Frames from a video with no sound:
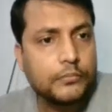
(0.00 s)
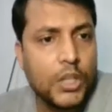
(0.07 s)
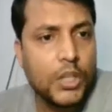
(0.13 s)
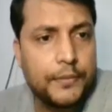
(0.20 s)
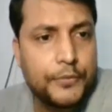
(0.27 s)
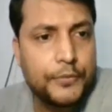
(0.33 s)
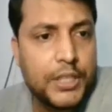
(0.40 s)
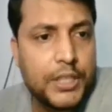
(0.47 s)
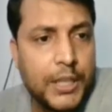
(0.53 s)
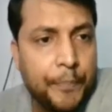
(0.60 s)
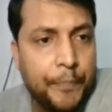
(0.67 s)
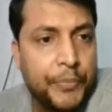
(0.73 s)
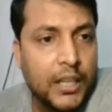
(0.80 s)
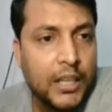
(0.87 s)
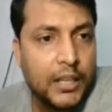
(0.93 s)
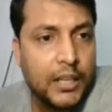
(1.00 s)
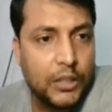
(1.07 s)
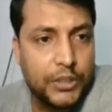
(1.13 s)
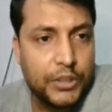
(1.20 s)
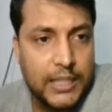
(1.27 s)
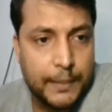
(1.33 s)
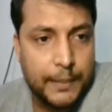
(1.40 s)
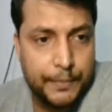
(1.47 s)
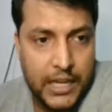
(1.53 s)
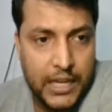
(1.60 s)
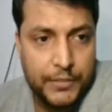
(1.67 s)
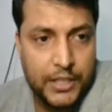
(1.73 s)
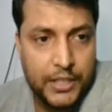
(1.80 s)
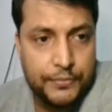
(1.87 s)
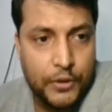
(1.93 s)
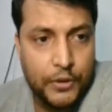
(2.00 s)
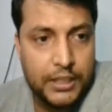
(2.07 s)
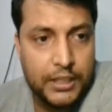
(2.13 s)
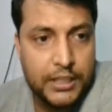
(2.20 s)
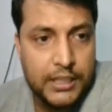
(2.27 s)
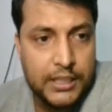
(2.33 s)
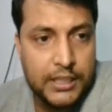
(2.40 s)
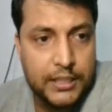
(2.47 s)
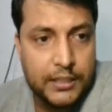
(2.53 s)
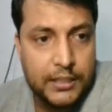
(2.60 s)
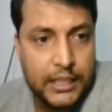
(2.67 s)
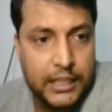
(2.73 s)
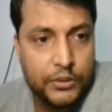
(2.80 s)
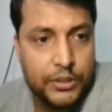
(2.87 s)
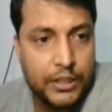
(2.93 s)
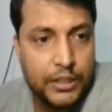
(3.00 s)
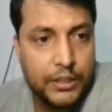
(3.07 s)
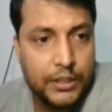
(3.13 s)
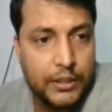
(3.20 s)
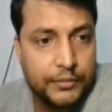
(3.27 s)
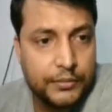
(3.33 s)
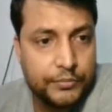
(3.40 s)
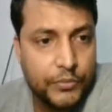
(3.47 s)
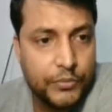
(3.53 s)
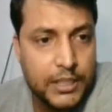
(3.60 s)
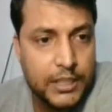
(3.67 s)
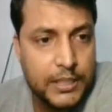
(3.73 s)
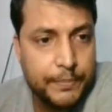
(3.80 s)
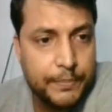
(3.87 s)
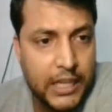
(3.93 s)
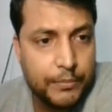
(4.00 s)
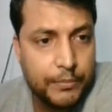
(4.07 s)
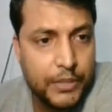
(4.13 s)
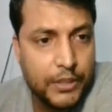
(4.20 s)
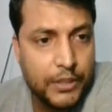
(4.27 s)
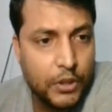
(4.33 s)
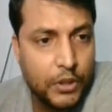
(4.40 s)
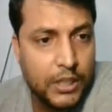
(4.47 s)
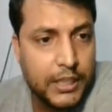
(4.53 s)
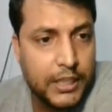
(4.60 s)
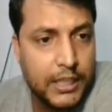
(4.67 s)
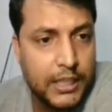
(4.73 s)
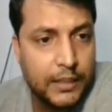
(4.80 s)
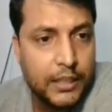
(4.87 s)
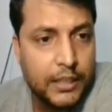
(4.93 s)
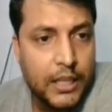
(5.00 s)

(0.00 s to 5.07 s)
If you see, now these are primary follicles. Can you see here? This is primary follicle.